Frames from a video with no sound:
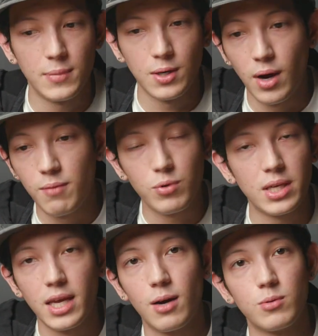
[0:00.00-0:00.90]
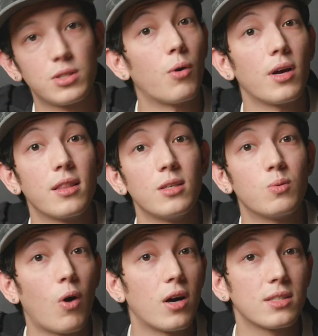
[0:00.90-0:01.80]
you know, every day I was going on
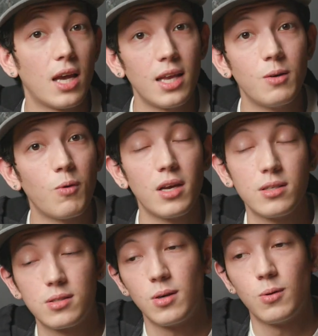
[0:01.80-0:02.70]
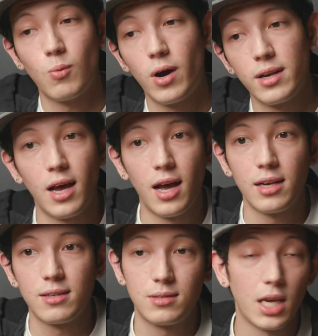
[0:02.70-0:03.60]
these walks anyway, so why
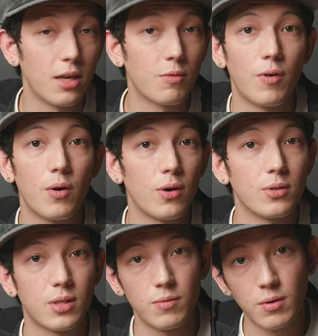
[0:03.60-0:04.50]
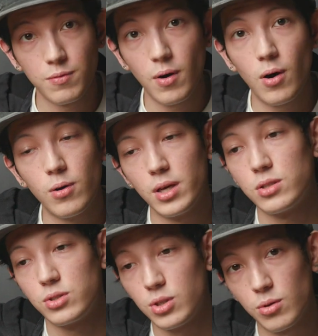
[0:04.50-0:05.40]
not take photos of the fall
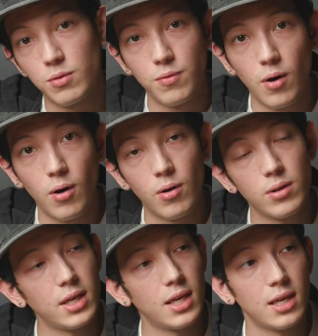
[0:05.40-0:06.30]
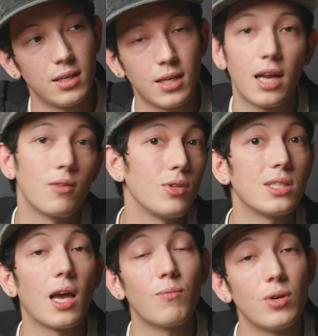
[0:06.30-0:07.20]
and show the fall in kind of
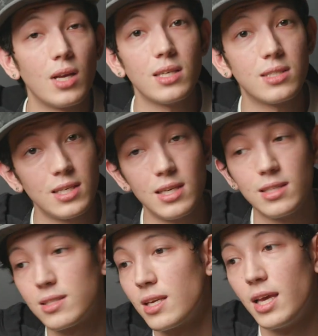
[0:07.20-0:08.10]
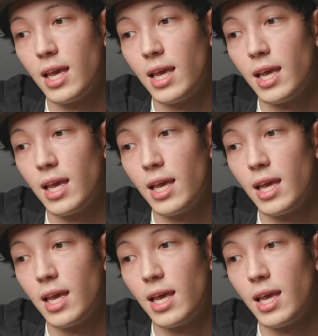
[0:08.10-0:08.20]
these everyday scenes